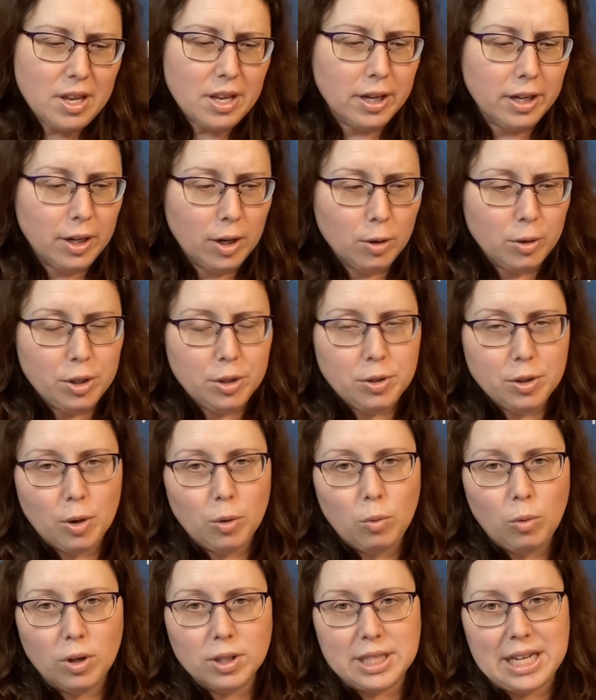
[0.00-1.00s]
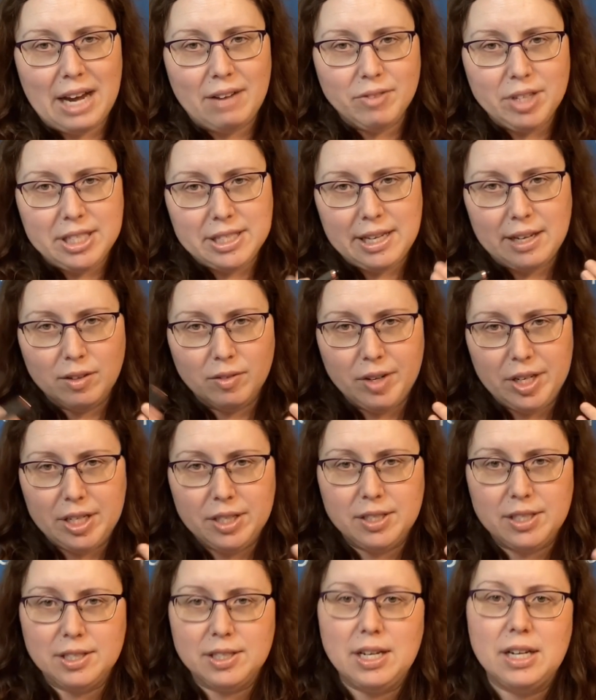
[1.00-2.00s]
you know, you don't want to have these
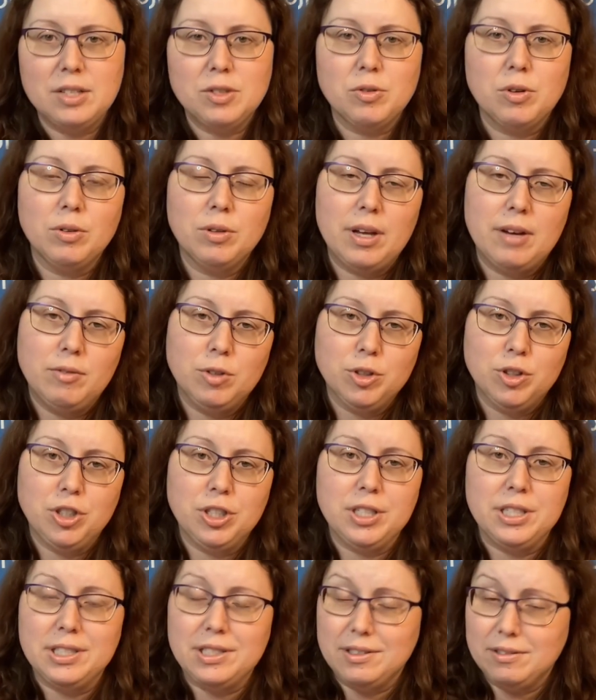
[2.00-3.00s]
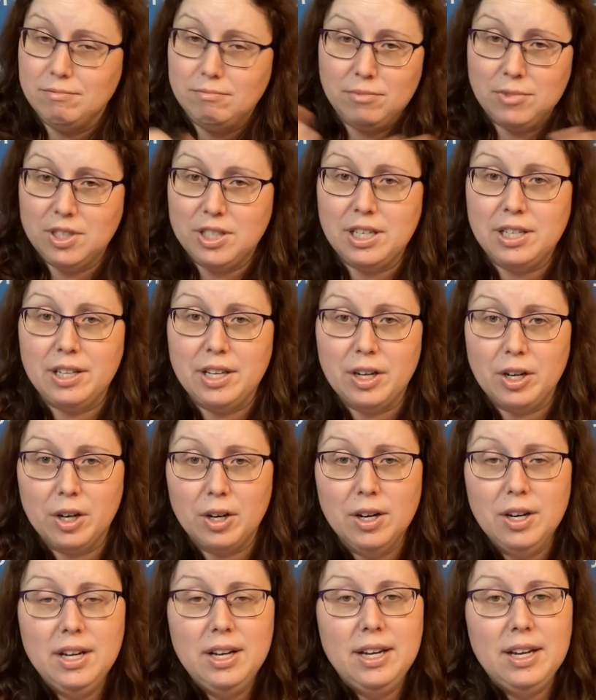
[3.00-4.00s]
elevated testosterone levels just sitting
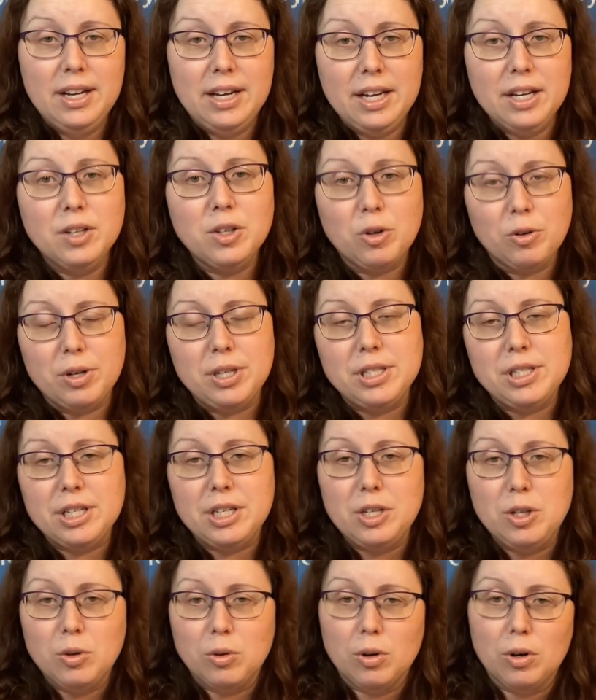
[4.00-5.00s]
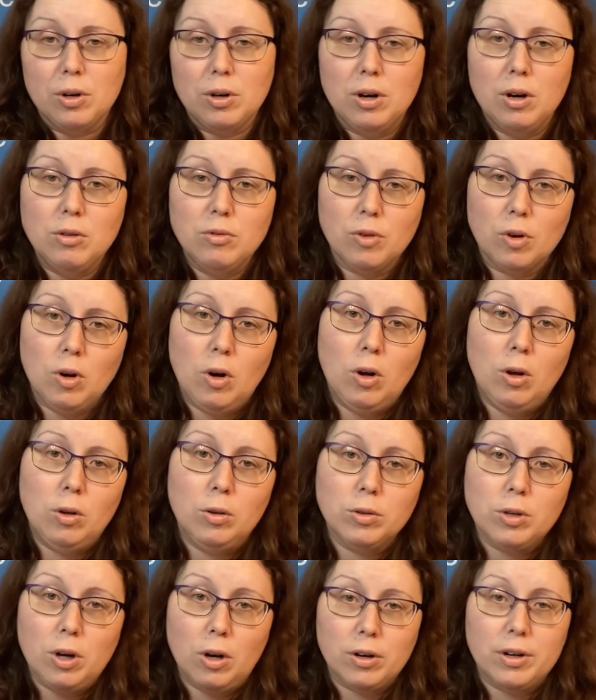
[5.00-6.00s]
there increasing your
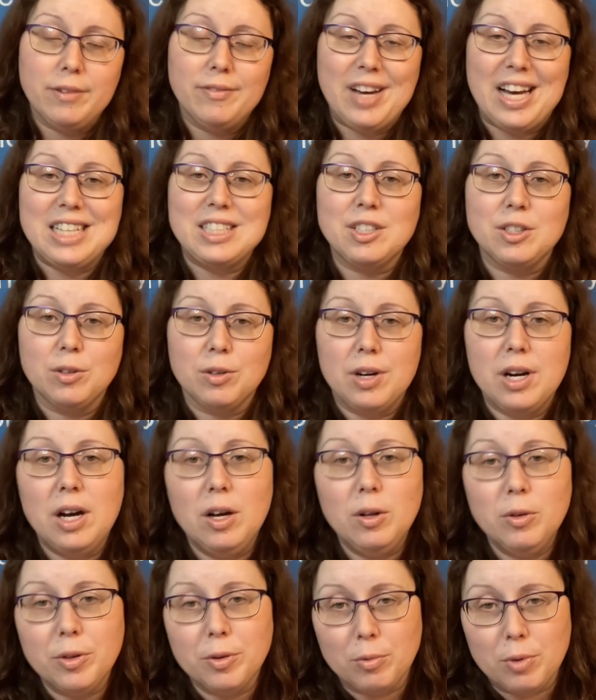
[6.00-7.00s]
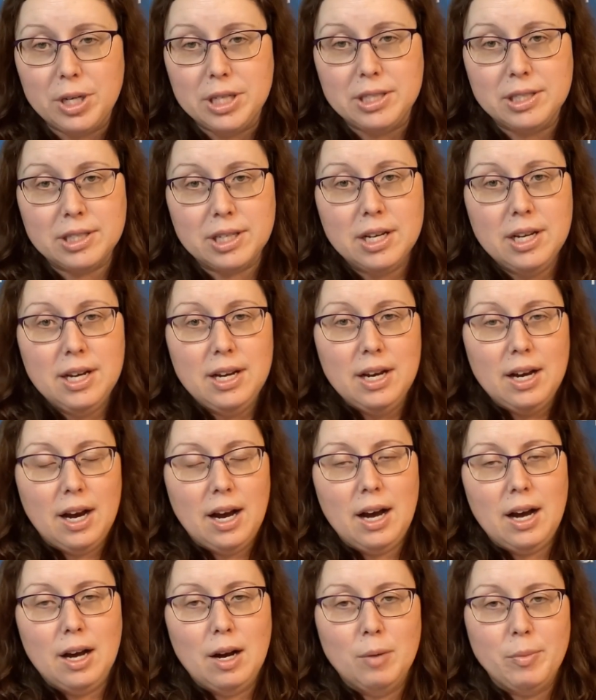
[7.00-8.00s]
overall cardiovascular health risk.
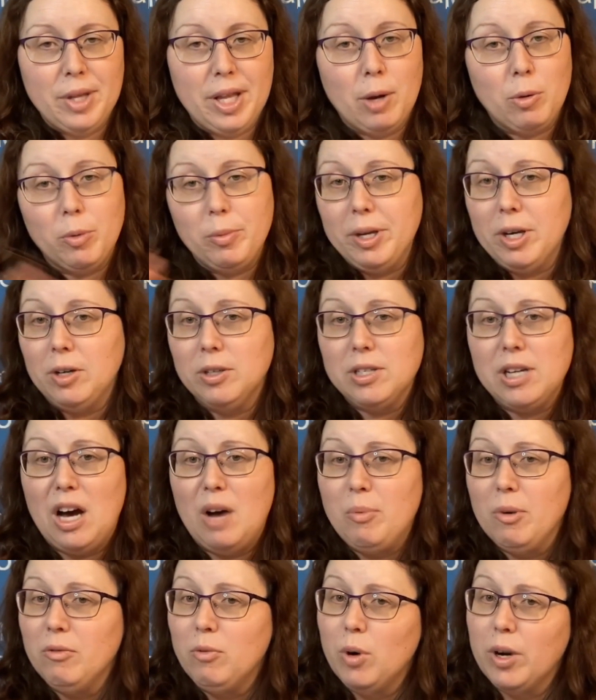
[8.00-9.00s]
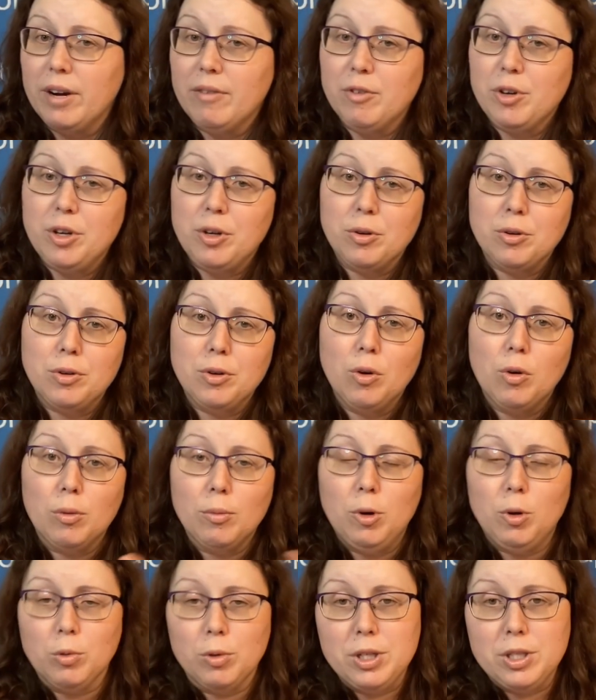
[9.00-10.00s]
Um, and that would be on top of whatever your
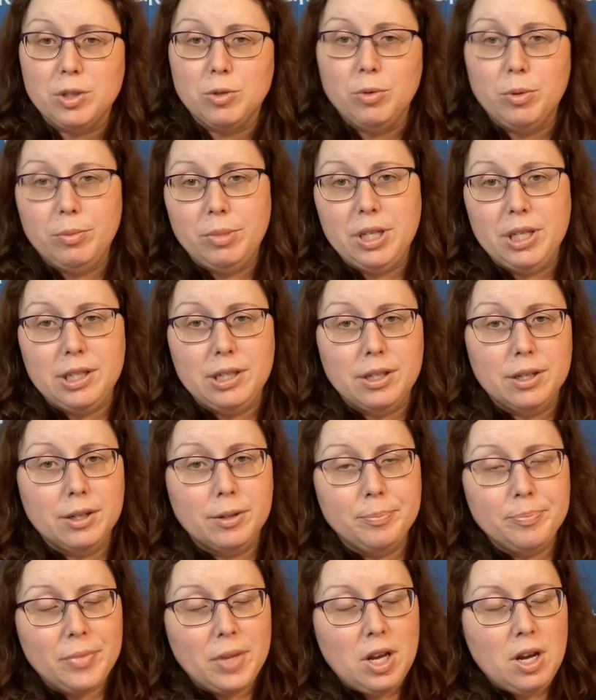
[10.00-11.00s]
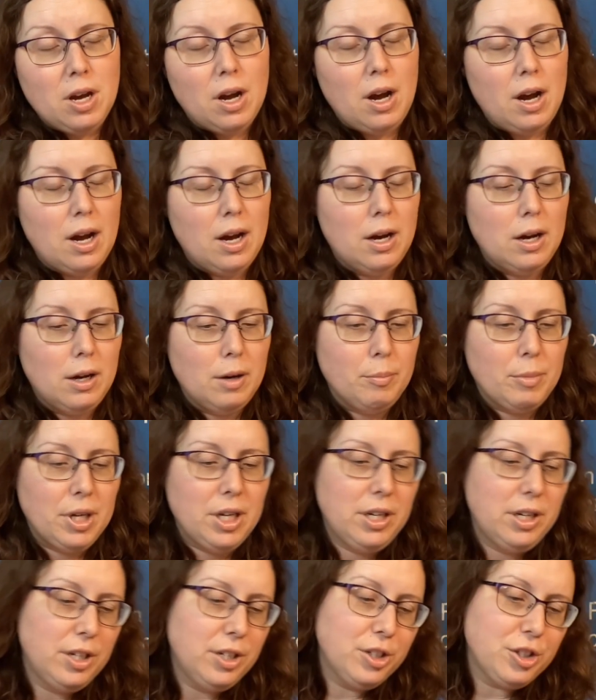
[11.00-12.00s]
normal risk would be, you know. Um,
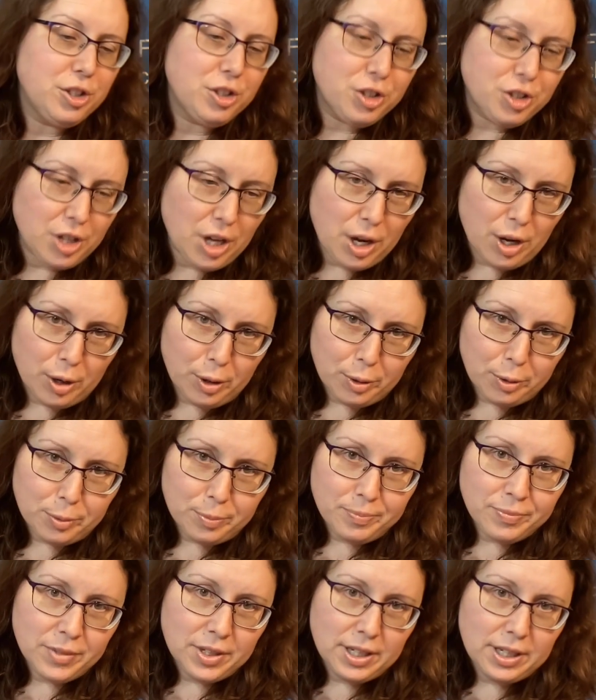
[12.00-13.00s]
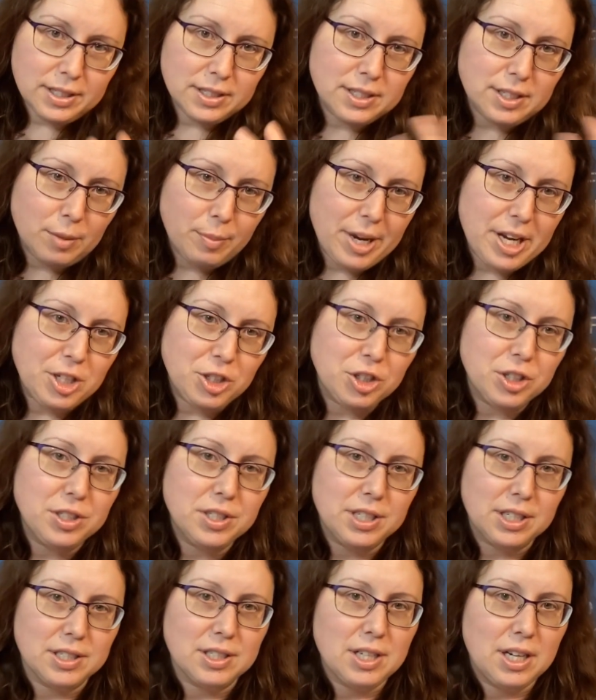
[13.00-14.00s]
so, in summation,
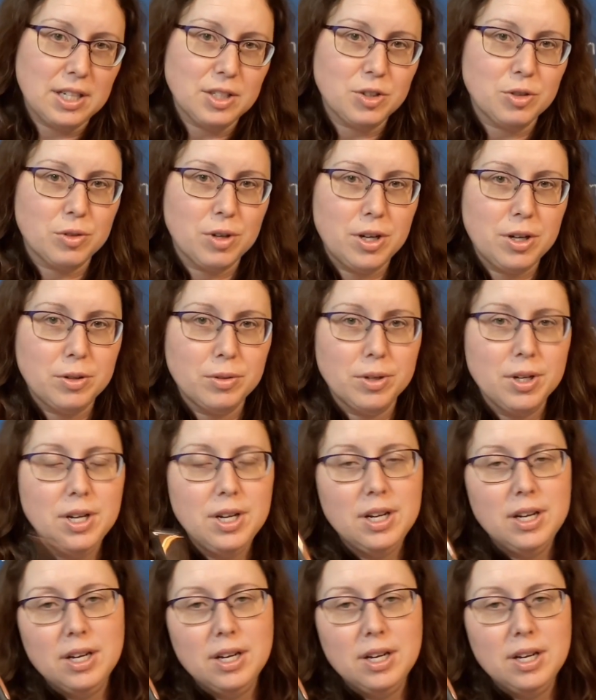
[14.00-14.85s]
testosterone